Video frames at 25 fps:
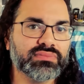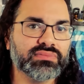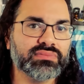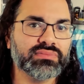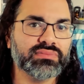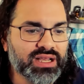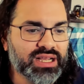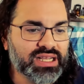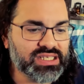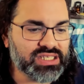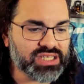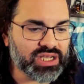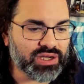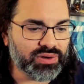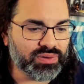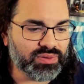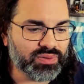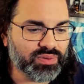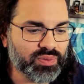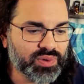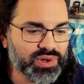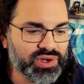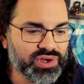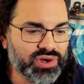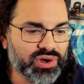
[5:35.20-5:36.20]
So
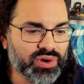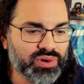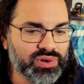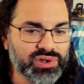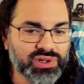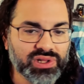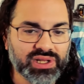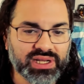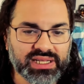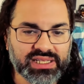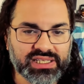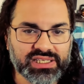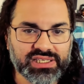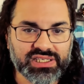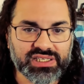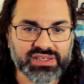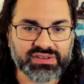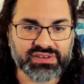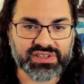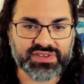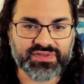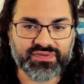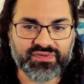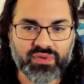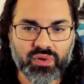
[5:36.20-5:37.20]
when you go and you look at the
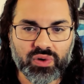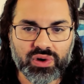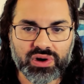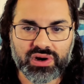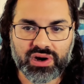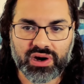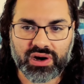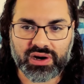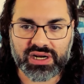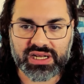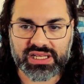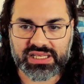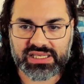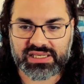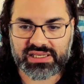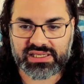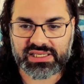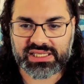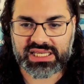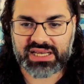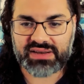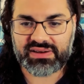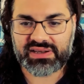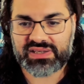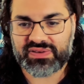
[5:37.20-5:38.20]
Series 4
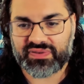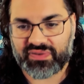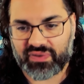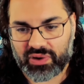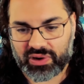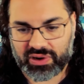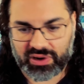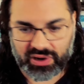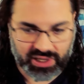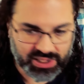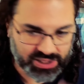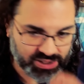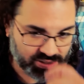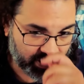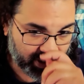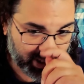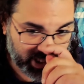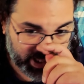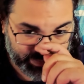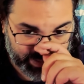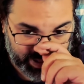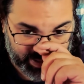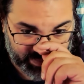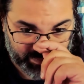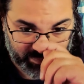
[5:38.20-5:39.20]
cards are going to
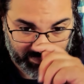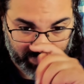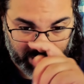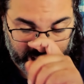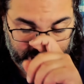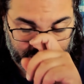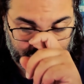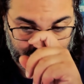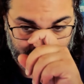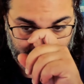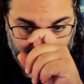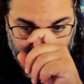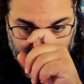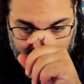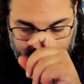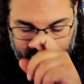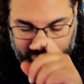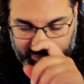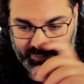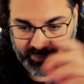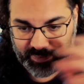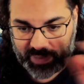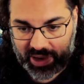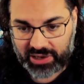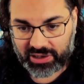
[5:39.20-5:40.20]
be much
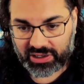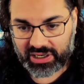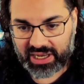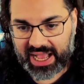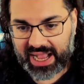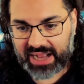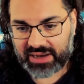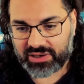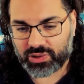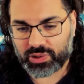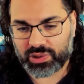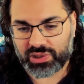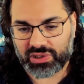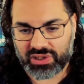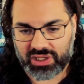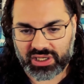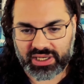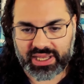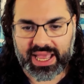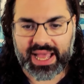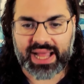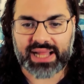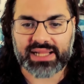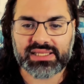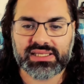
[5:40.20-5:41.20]
better to actually look
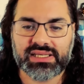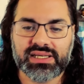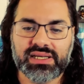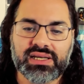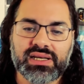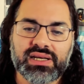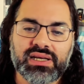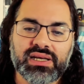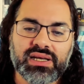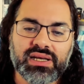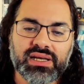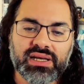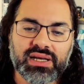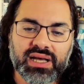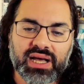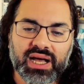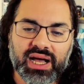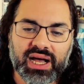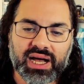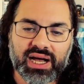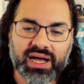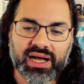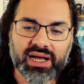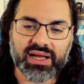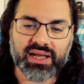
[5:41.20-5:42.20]
at
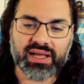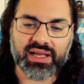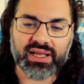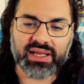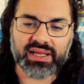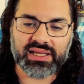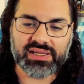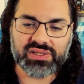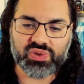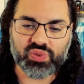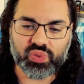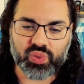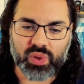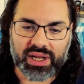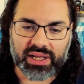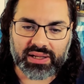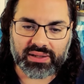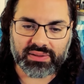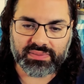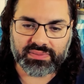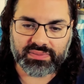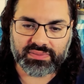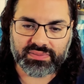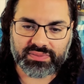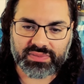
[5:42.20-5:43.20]
as well.
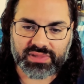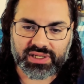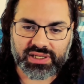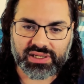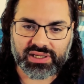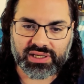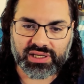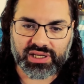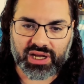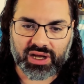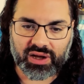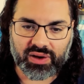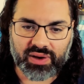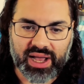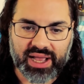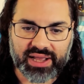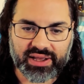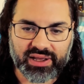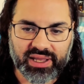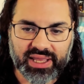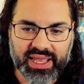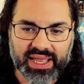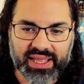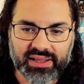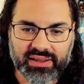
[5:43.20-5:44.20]
I
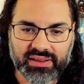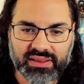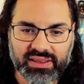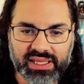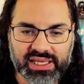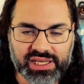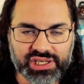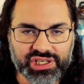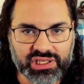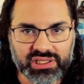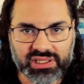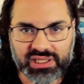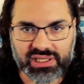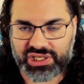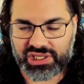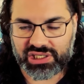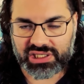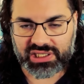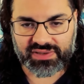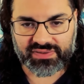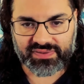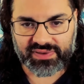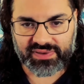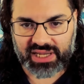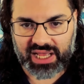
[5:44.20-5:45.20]
could get Legion. Legion
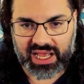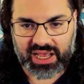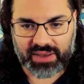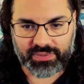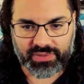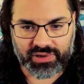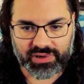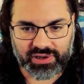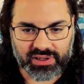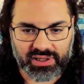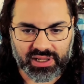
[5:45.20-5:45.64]
is phenomenal.